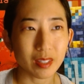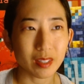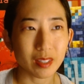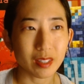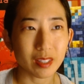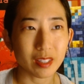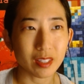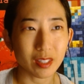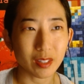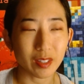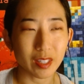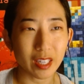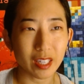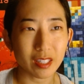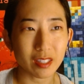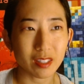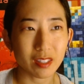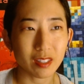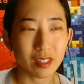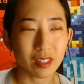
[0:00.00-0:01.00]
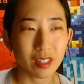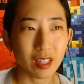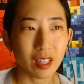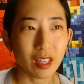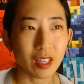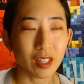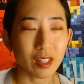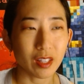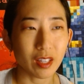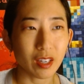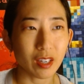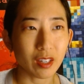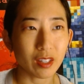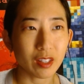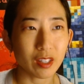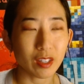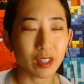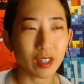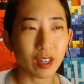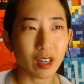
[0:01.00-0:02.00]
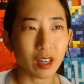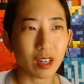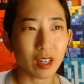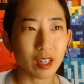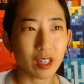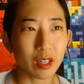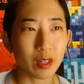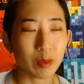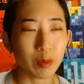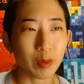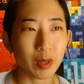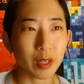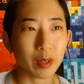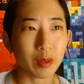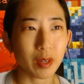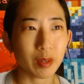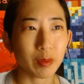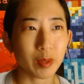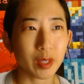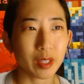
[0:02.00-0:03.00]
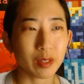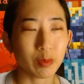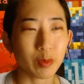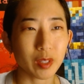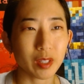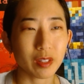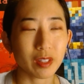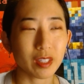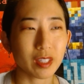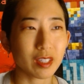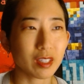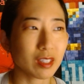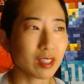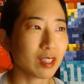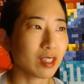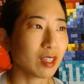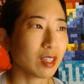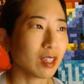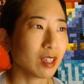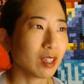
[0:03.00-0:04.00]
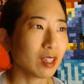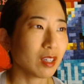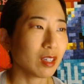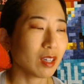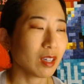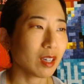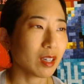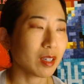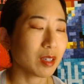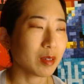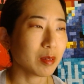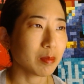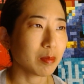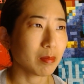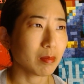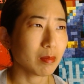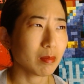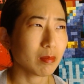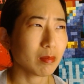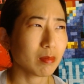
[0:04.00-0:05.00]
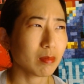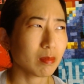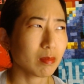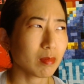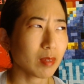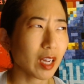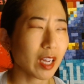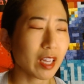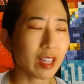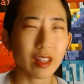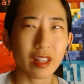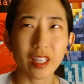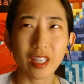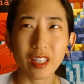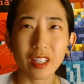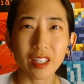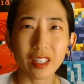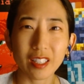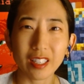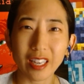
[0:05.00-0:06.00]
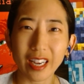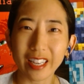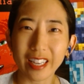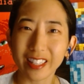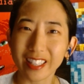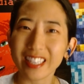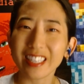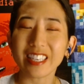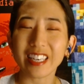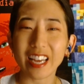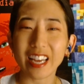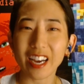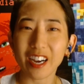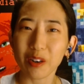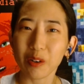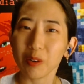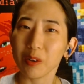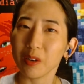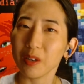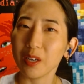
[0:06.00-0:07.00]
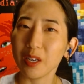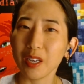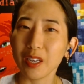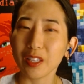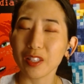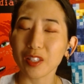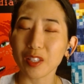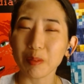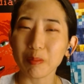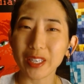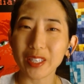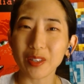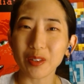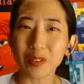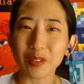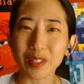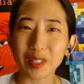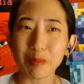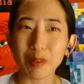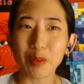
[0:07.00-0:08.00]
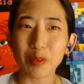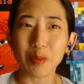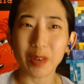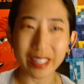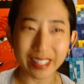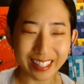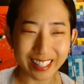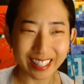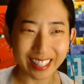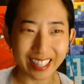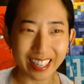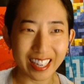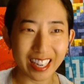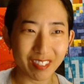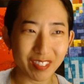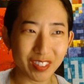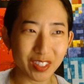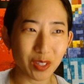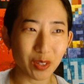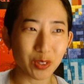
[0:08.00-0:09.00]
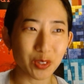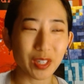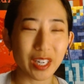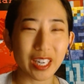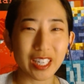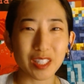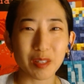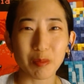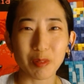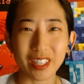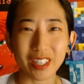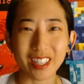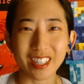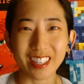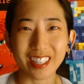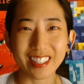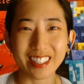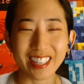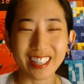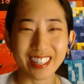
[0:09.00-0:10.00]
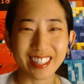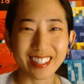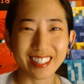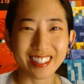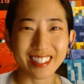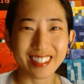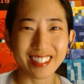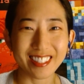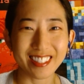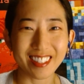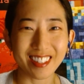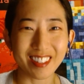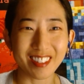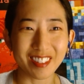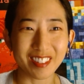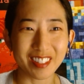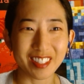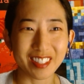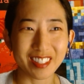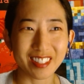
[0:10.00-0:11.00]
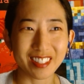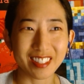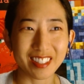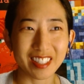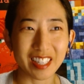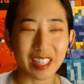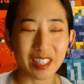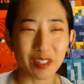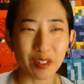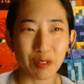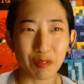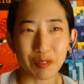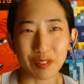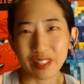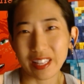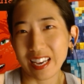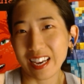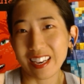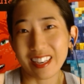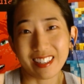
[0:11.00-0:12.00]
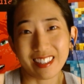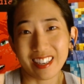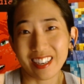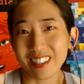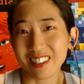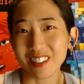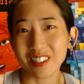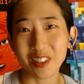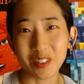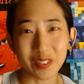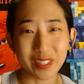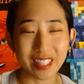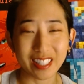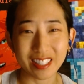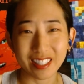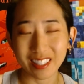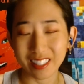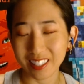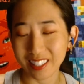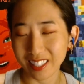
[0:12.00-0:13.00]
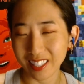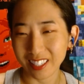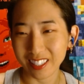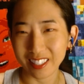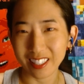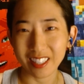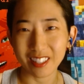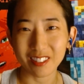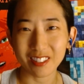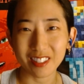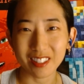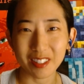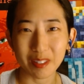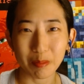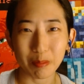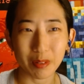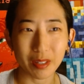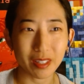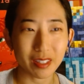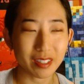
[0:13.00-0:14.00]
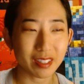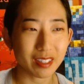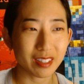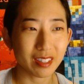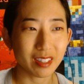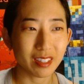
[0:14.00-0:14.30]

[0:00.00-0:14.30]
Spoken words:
So yes, there are what things. Um, I think now there might only be one thing I haven't told you guys I'm working on yet. So stay tuned for that. I don't know when that's gonna get announced, but